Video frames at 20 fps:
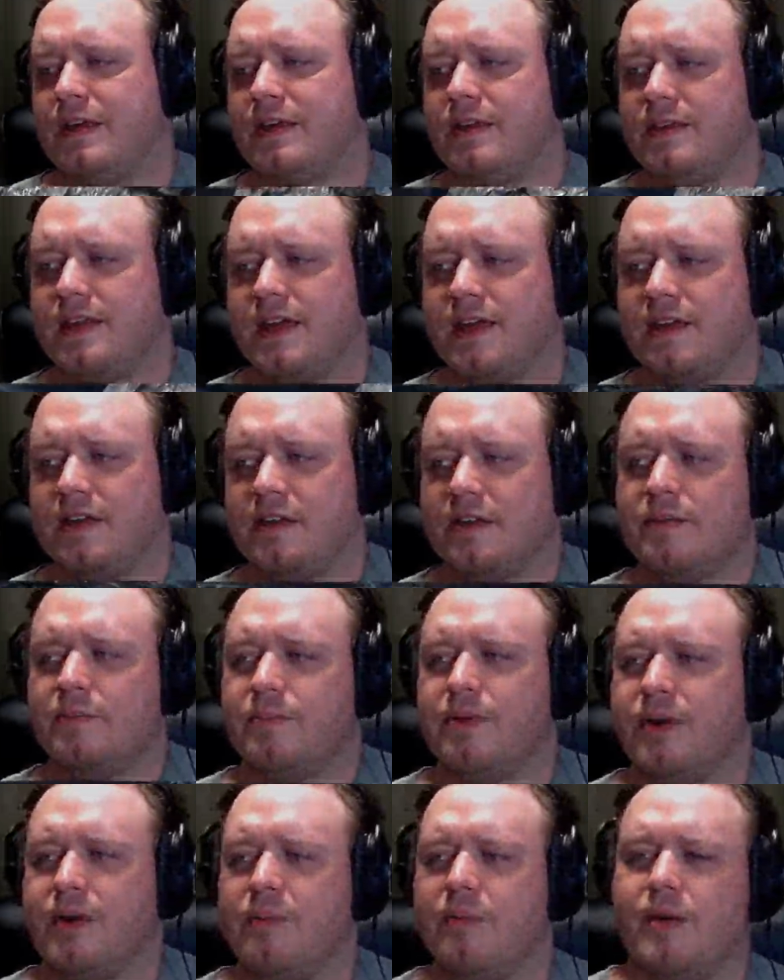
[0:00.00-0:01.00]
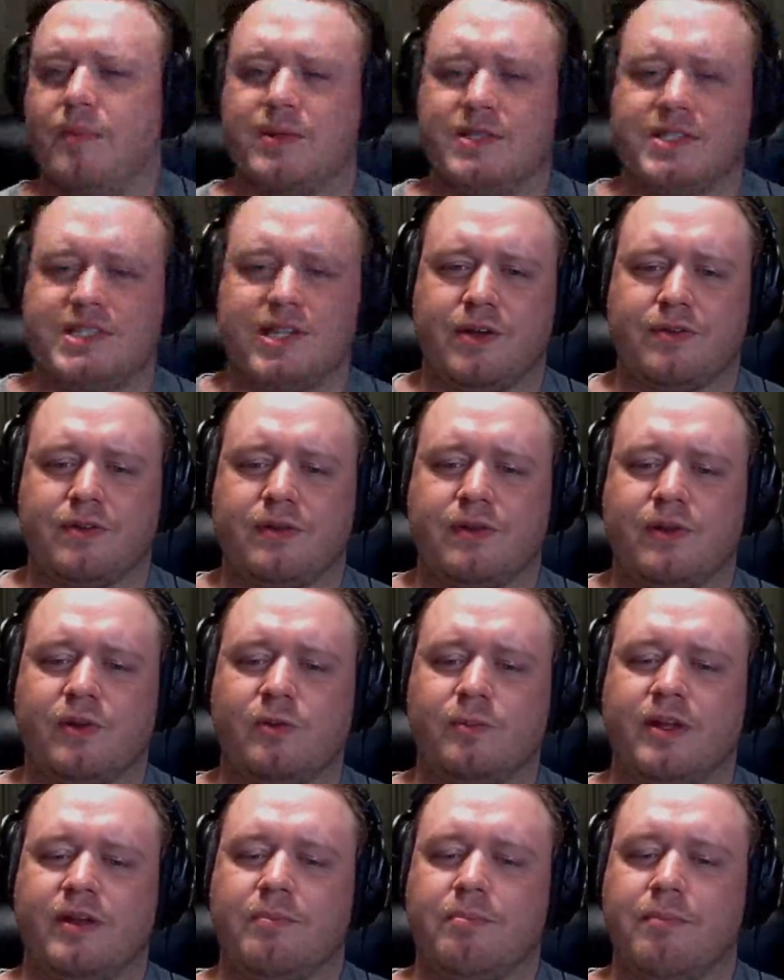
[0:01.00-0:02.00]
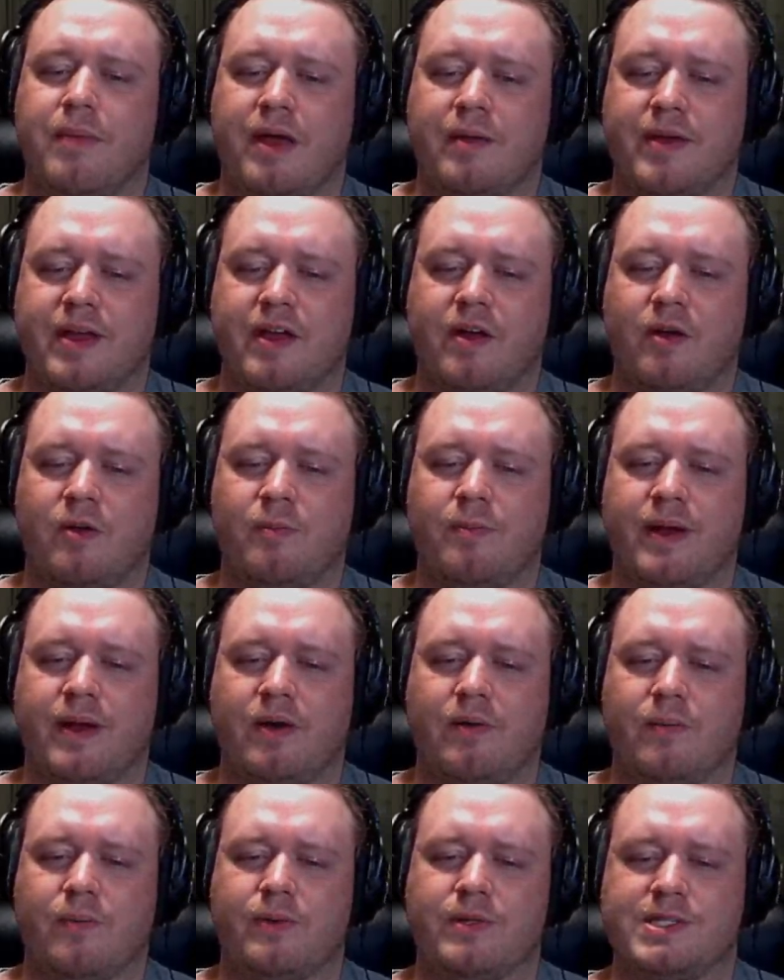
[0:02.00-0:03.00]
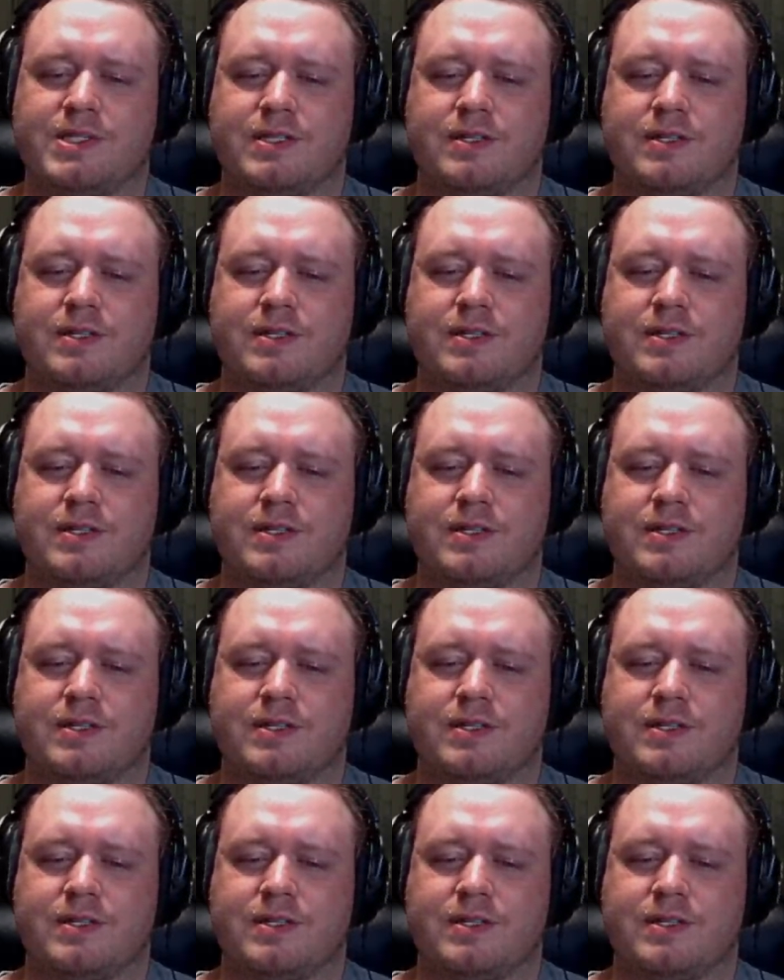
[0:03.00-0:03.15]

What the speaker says: they could bump up its health a little bit and maybe help out with